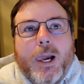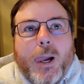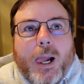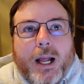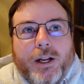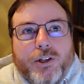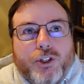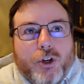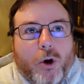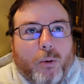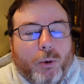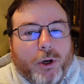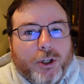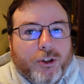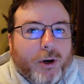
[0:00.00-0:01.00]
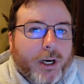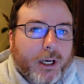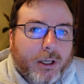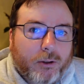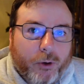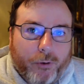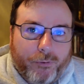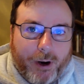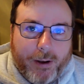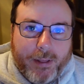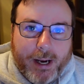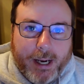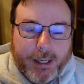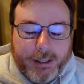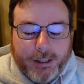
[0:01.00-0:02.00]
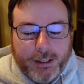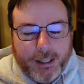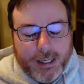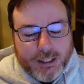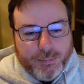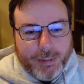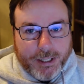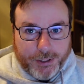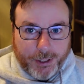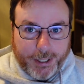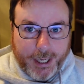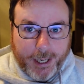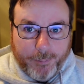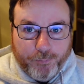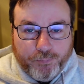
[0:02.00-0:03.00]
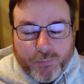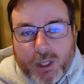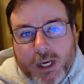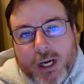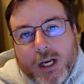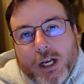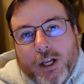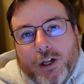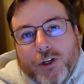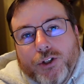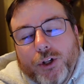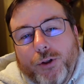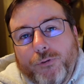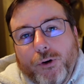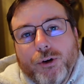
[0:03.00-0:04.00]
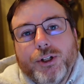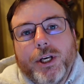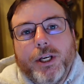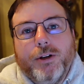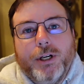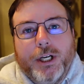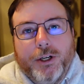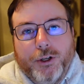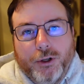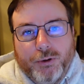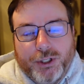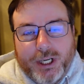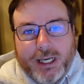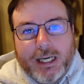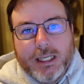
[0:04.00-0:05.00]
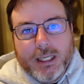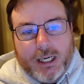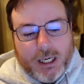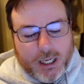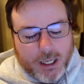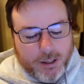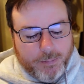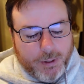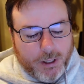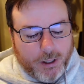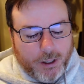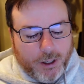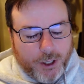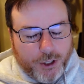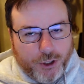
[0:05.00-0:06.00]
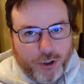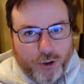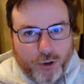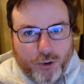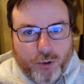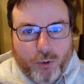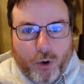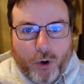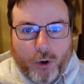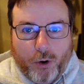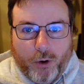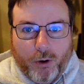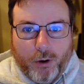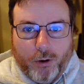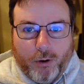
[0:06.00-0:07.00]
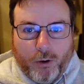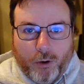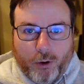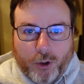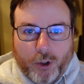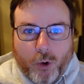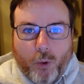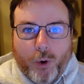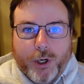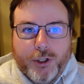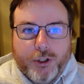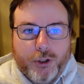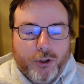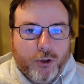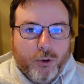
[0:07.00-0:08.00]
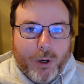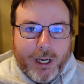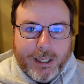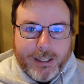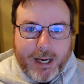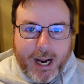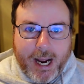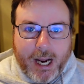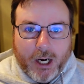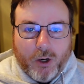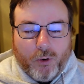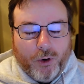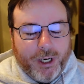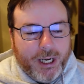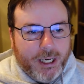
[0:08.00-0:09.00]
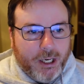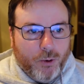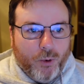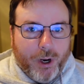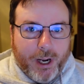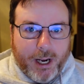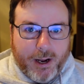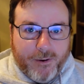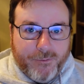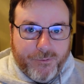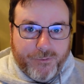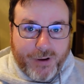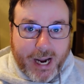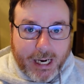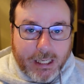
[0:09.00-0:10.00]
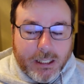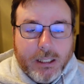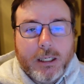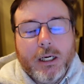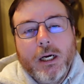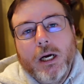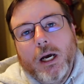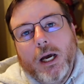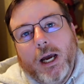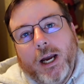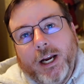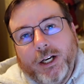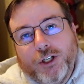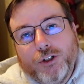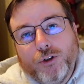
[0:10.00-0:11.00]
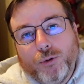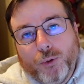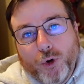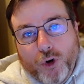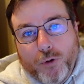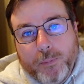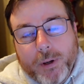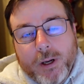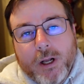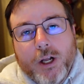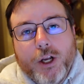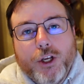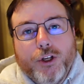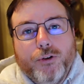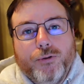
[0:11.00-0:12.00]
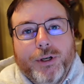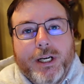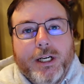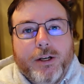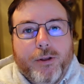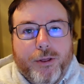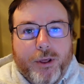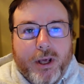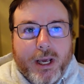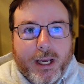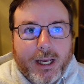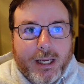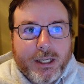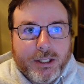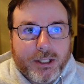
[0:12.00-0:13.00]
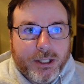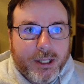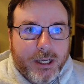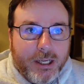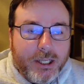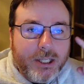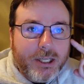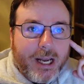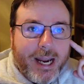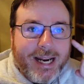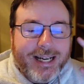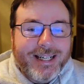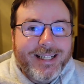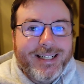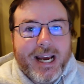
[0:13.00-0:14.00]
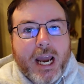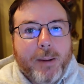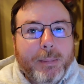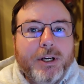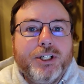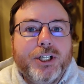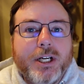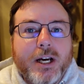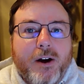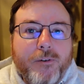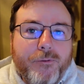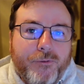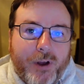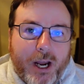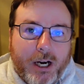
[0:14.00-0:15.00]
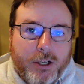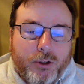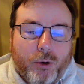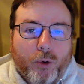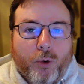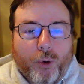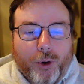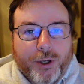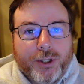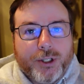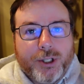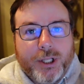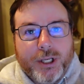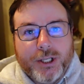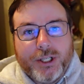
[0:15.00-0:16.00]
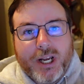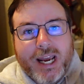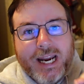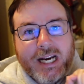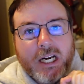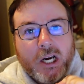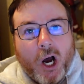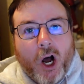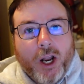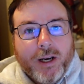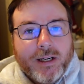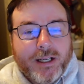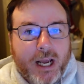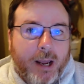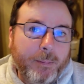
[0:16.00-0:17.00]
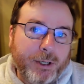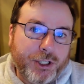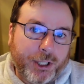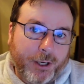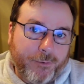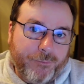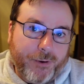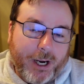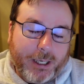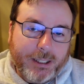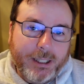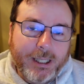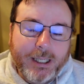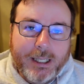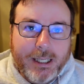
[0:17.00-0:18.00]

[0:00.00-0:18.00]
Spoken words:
And so I want to try to clarify that as best I can. So the first thing you need to do is anytime you are going to attack or in any way affect a troop, you need to think, is this a damaging effect or is this a non-damaging effect?